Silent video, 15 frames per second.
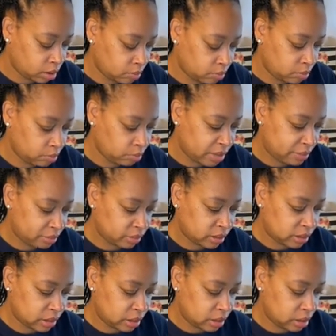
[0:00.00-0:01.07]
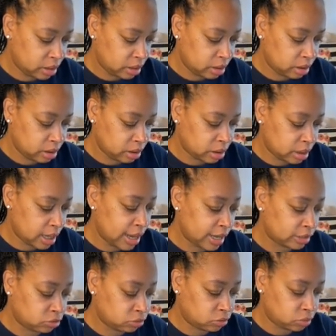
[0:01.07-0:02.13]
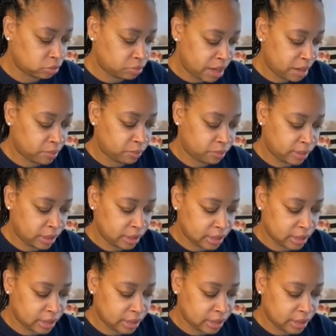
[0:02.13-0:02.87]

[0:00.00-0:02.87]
Bible study, the actual Bible plan that